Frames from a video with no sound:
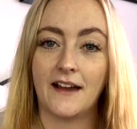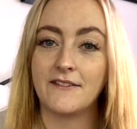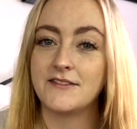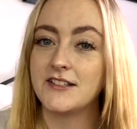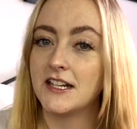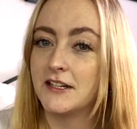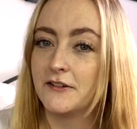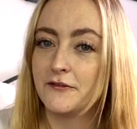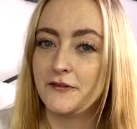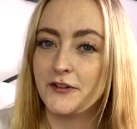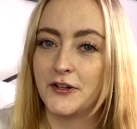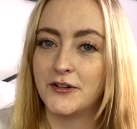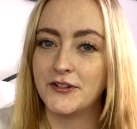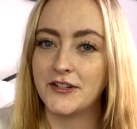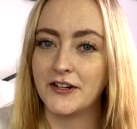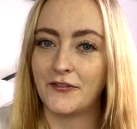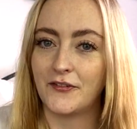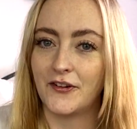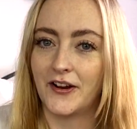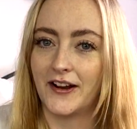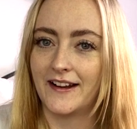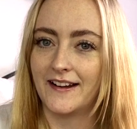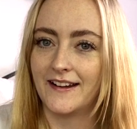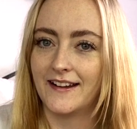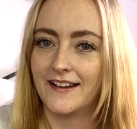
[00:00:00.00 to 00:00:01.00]
I've done a few
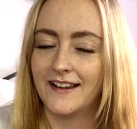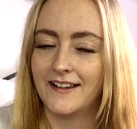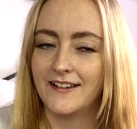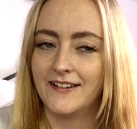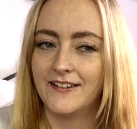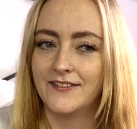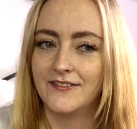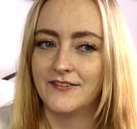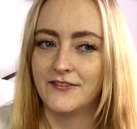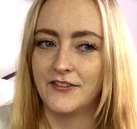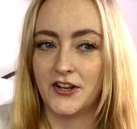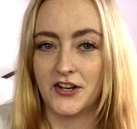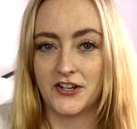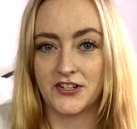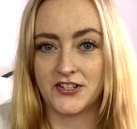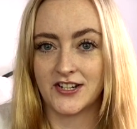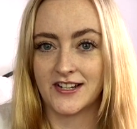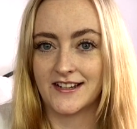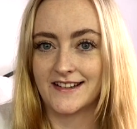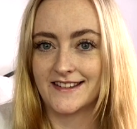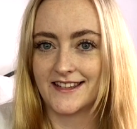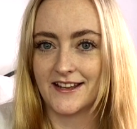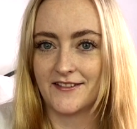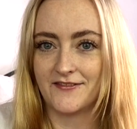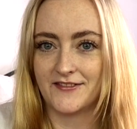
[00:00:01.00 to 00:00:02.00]
different
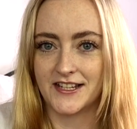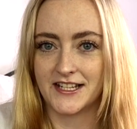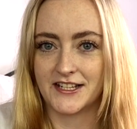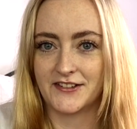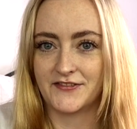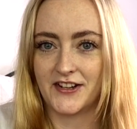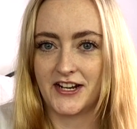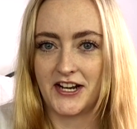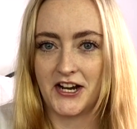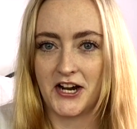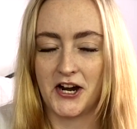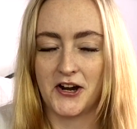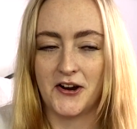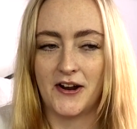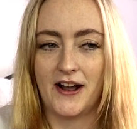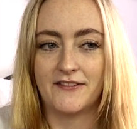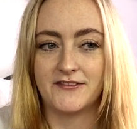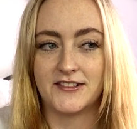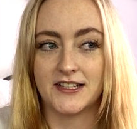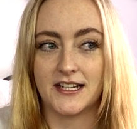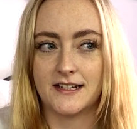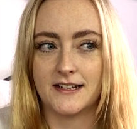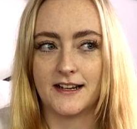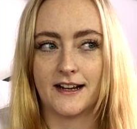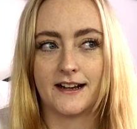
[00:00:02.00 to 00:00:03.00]
versions of this video I've
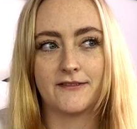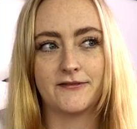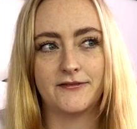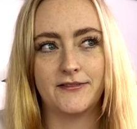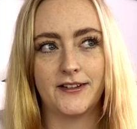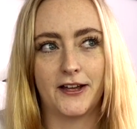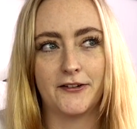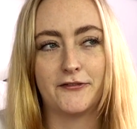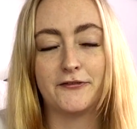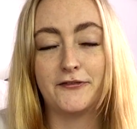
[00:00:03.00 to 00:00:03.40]
done a, a